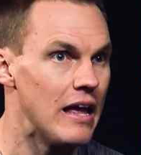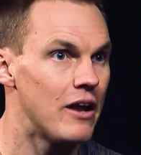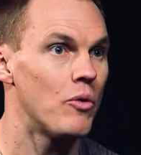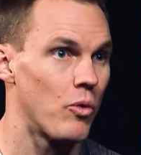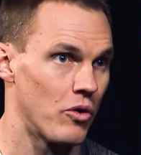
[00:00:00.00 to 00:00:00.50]

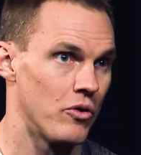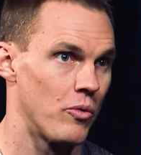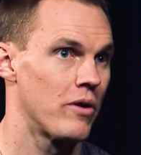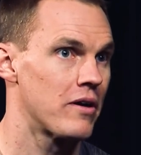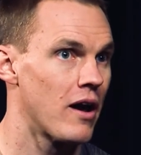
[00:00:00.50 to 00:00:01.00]
in a world
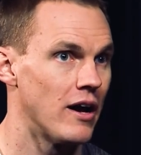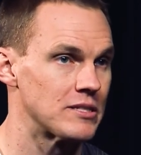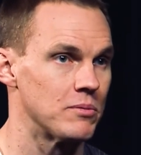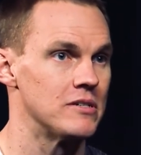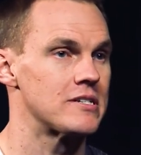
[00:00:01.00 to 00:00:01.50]
where the
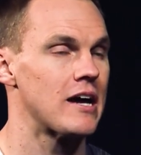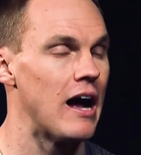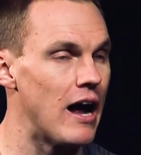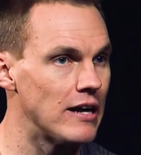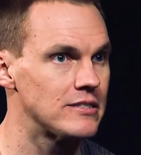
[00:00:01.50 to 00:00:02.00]
gospel is
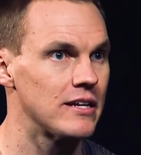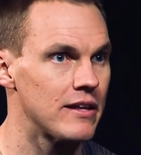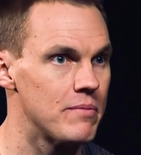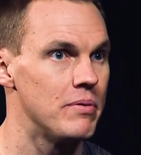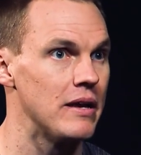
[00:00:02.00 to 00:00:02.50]

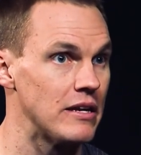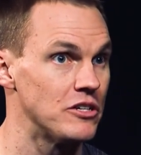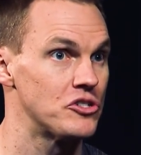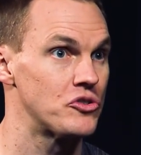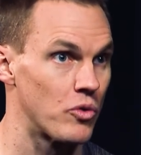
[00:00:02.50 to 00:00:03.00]
constantly being
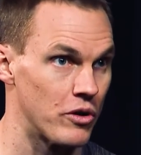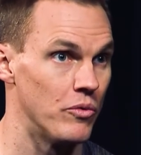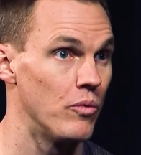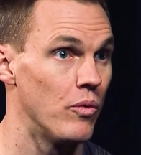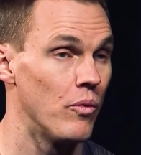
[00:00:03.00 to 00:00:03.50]

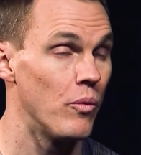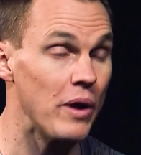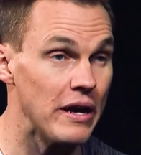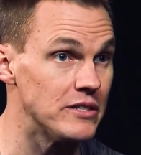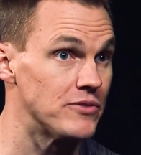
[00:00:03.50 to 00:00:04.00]
distorted.
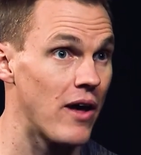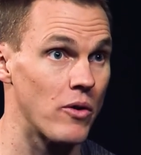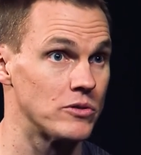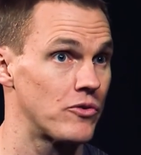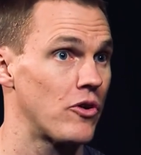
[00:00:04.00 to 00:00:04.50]
We, as followers of